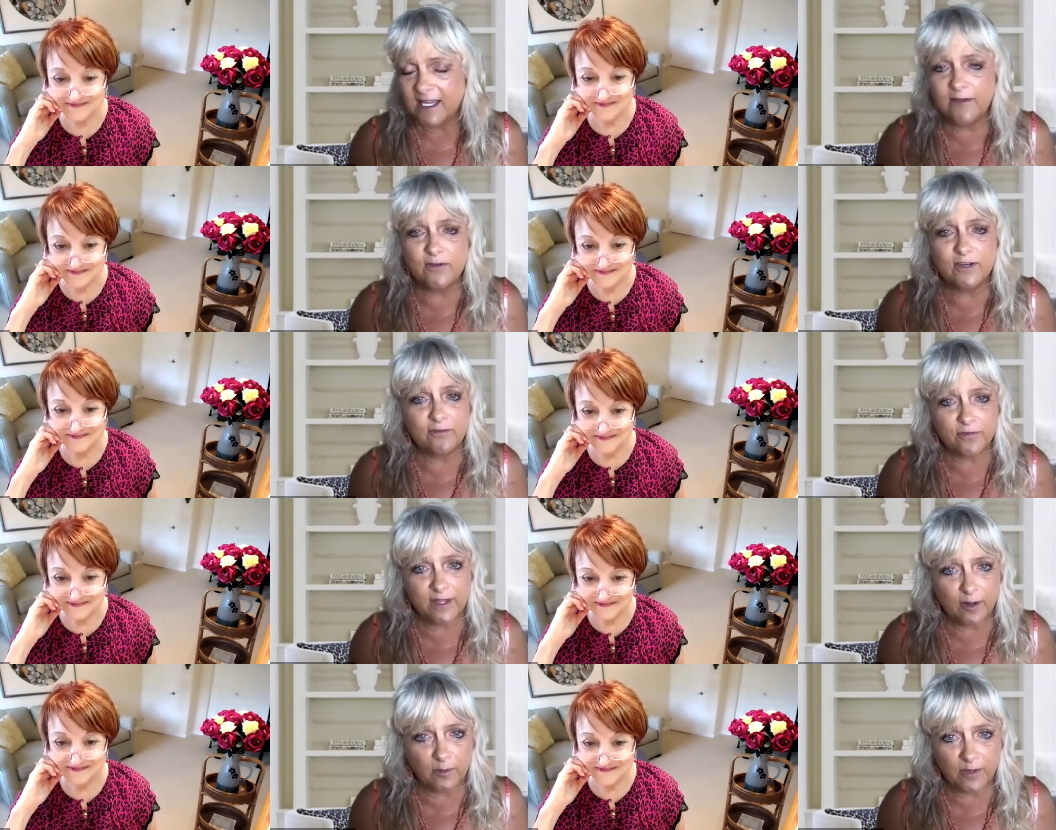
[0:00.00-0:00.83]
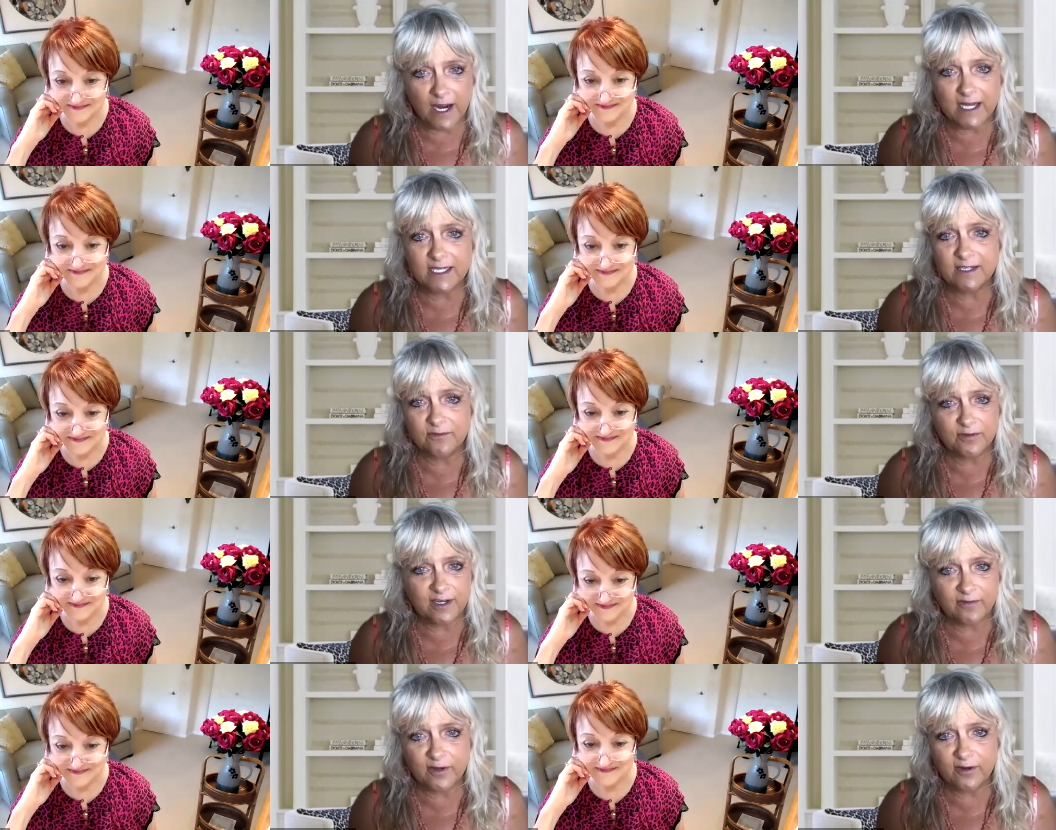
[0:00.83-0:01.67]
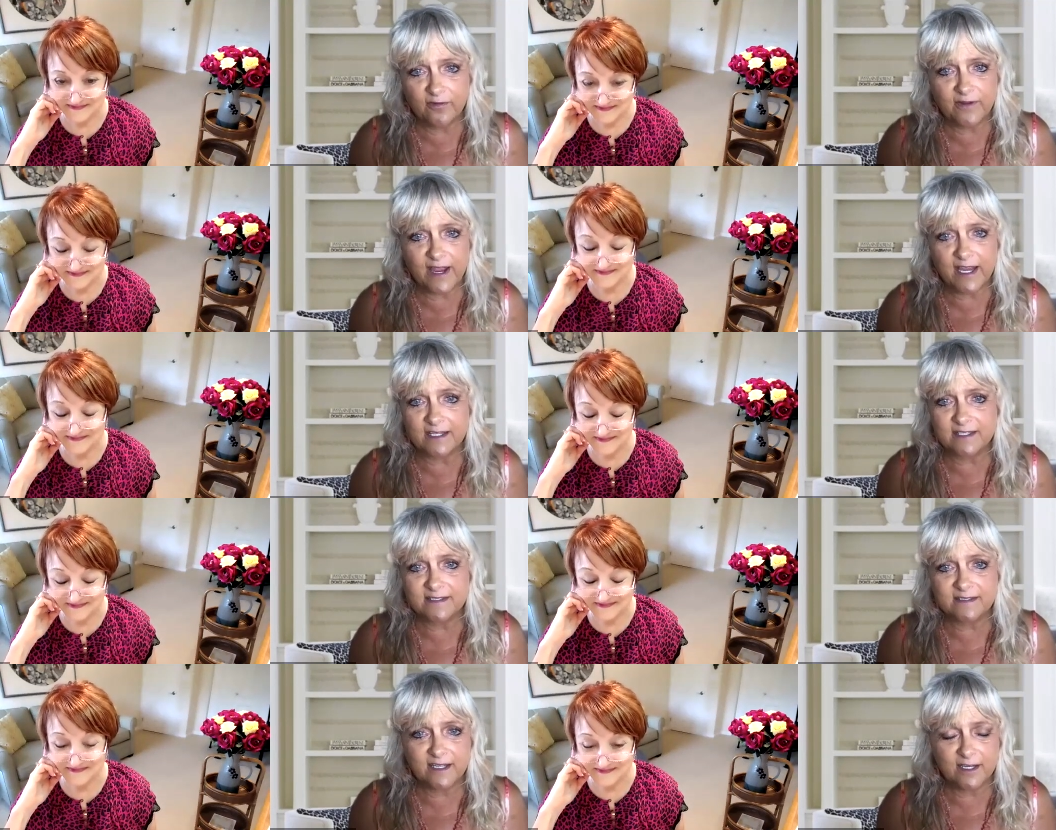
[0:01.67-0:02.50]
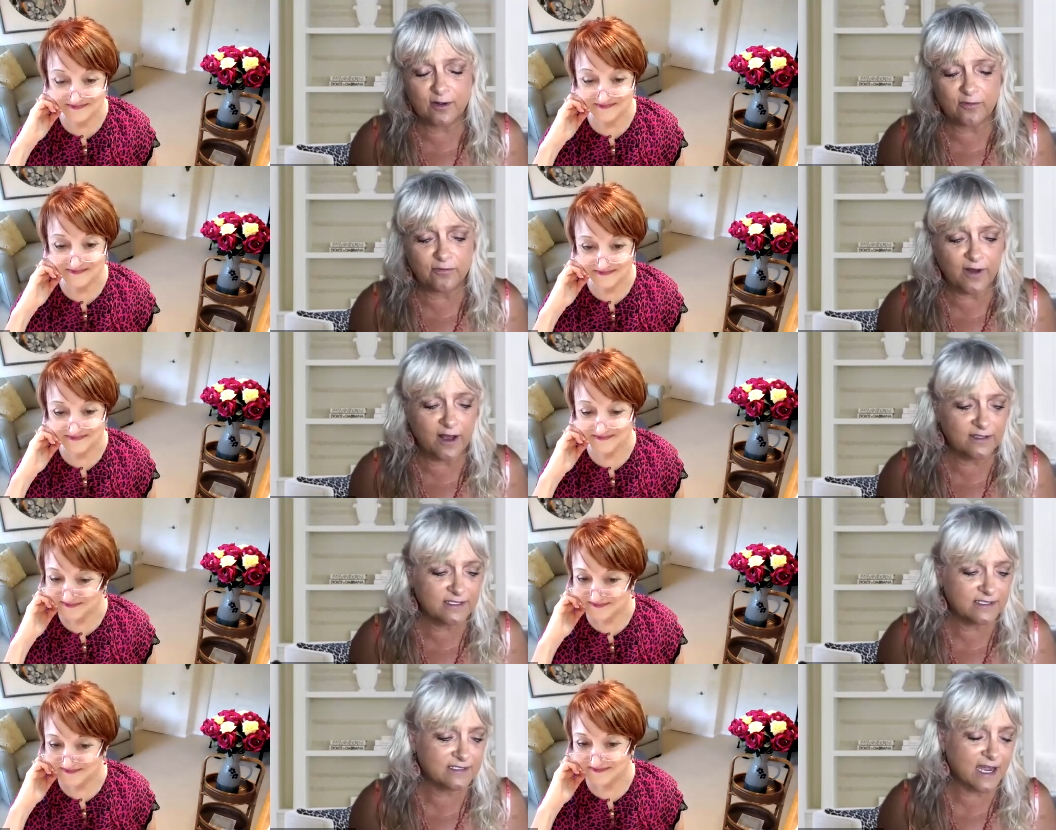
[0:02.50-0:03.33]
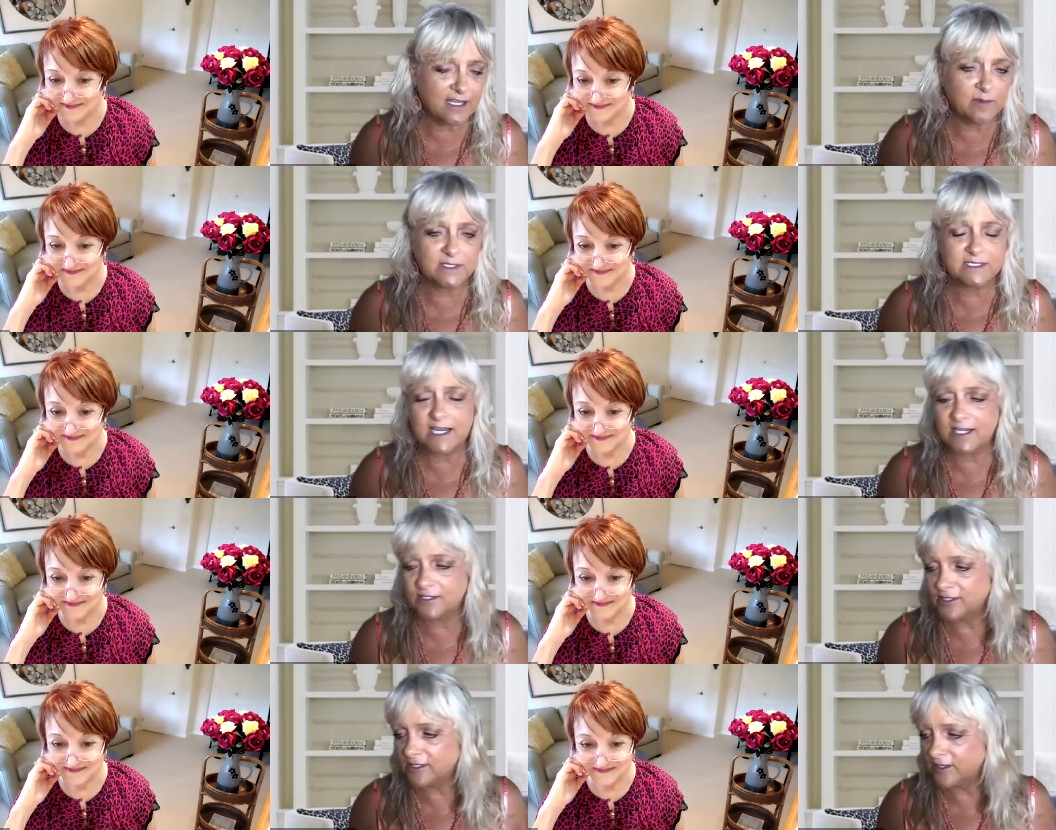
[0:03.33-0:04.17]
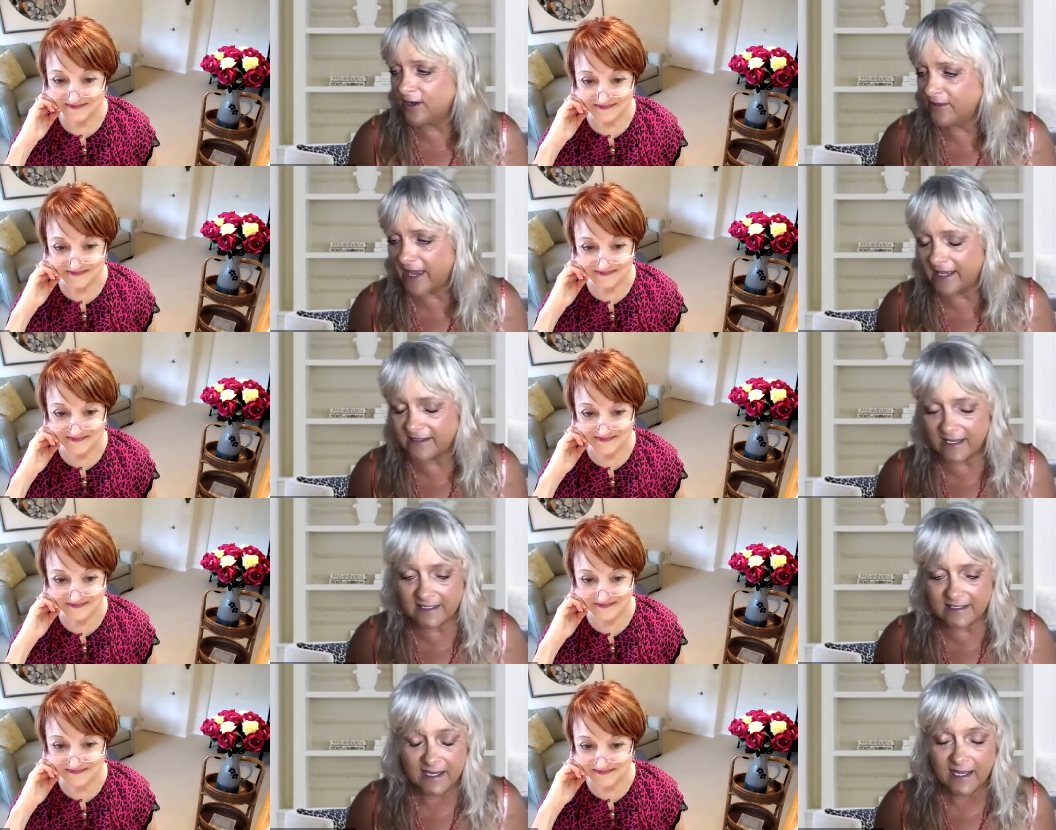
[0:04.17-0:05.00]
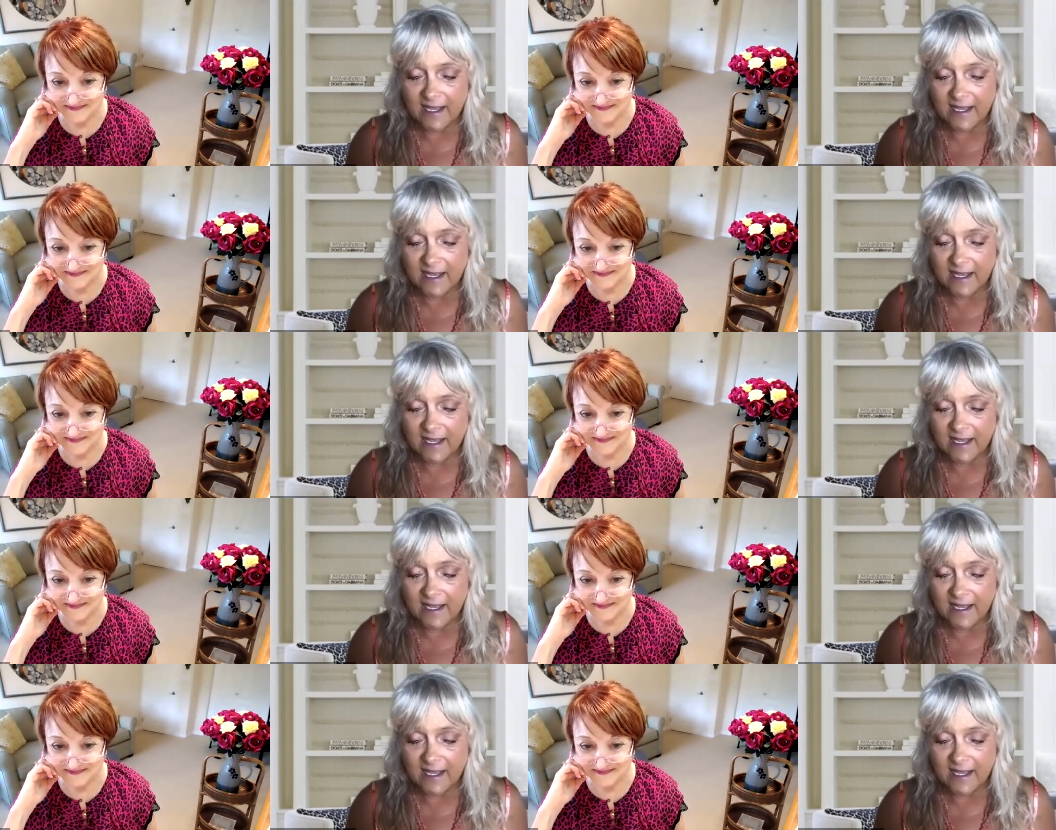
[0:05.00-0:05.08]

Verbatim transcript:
Speaker 1: even if they're right in front of your face you know false documentation all that is it